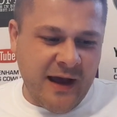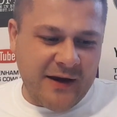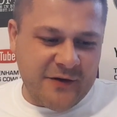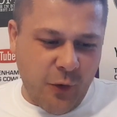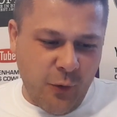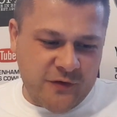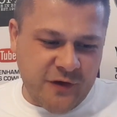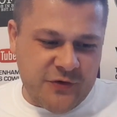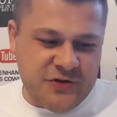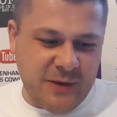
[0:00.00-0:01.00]
and has
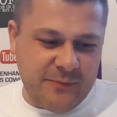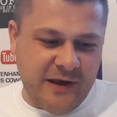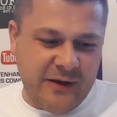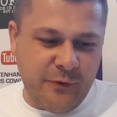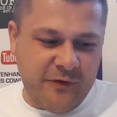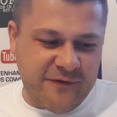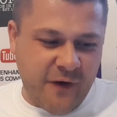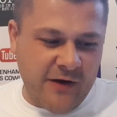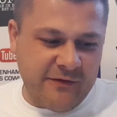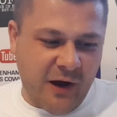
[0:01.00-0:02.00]
also chipped in with
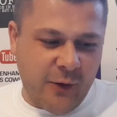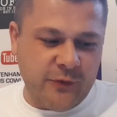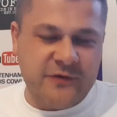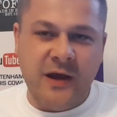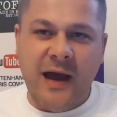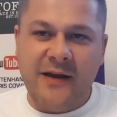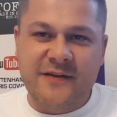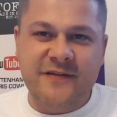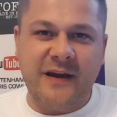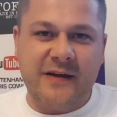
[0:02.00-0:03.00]
5 goals and
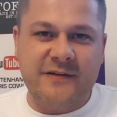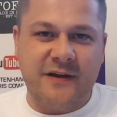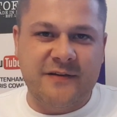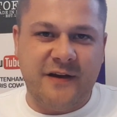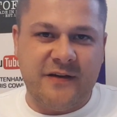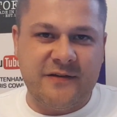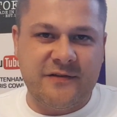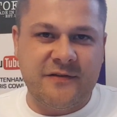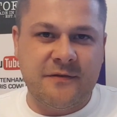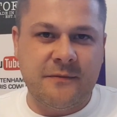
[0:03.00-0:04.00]
6 assists.